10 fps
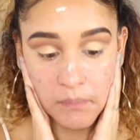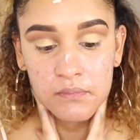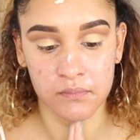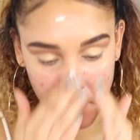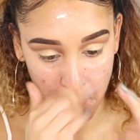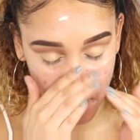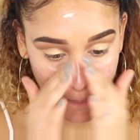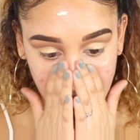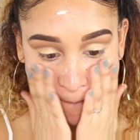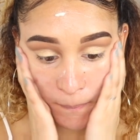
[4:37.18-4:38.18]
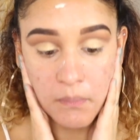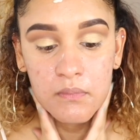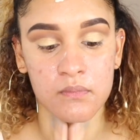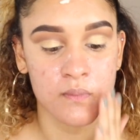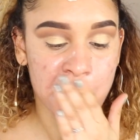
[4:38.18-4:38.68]
and I'm
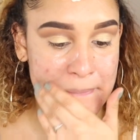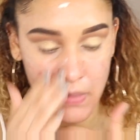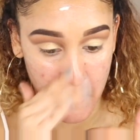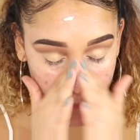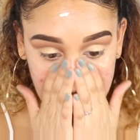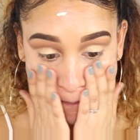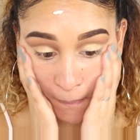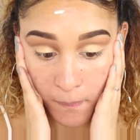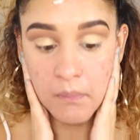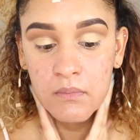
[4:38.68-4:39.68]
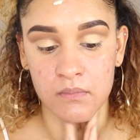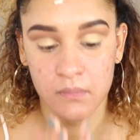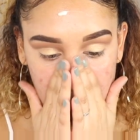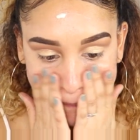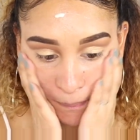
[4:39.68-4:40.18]
really blending it
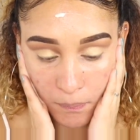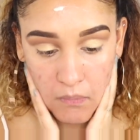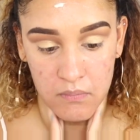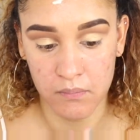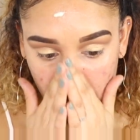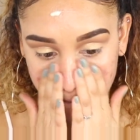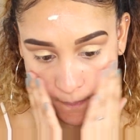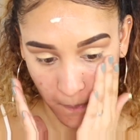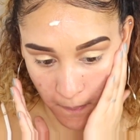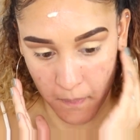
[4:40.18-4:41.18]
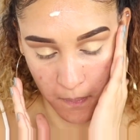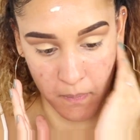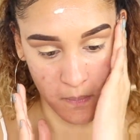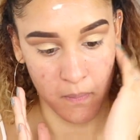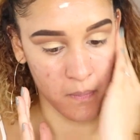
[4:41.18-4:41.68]
into my skin
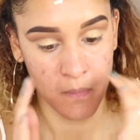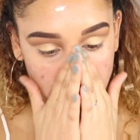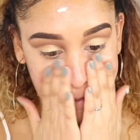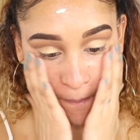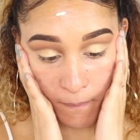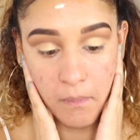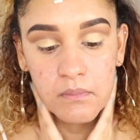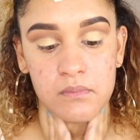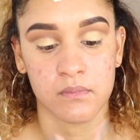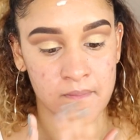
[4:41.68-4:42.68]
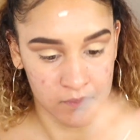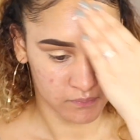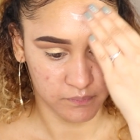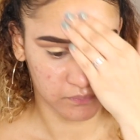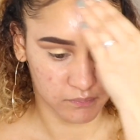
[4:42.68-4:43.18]
just so I prevent
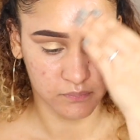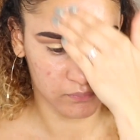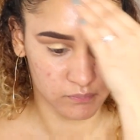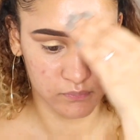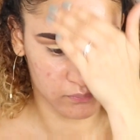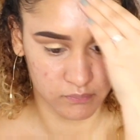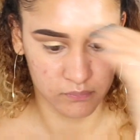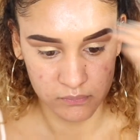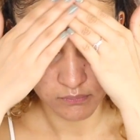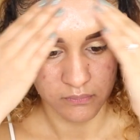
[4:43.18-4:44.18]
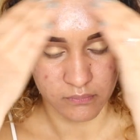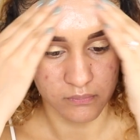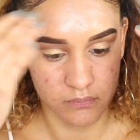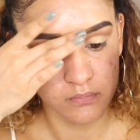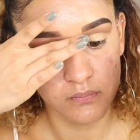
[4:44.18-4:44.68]
all that
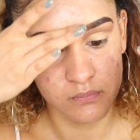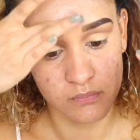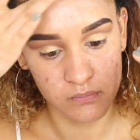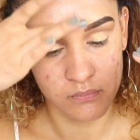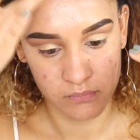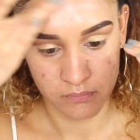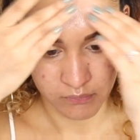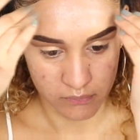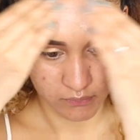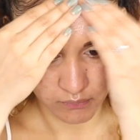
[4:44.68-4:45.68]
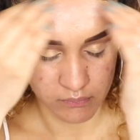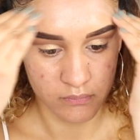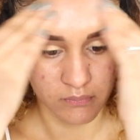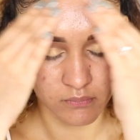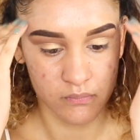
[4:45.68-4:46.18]
oiliness from coming, you know what I'm
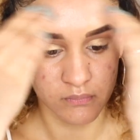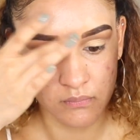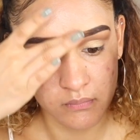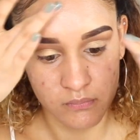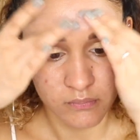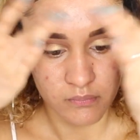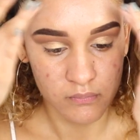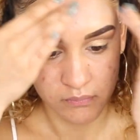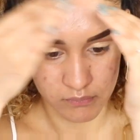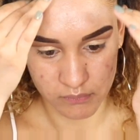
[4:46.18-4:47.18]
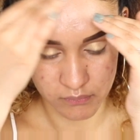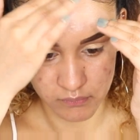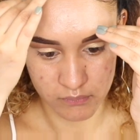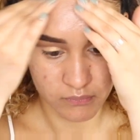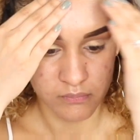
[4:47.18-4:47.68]
saying?
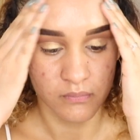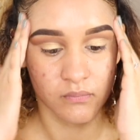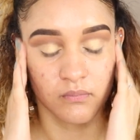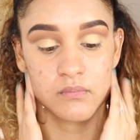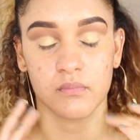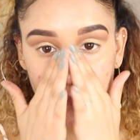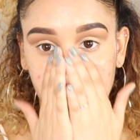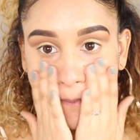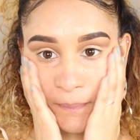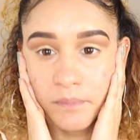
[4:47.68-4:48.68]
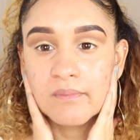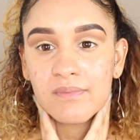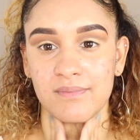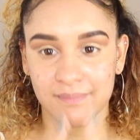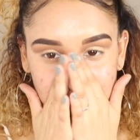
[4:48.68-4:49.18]
So you want to blend as
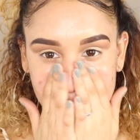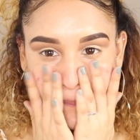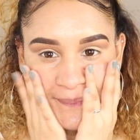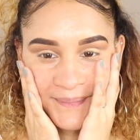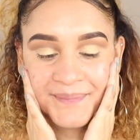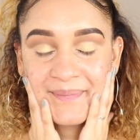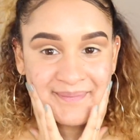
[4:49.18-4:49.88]
much as possible.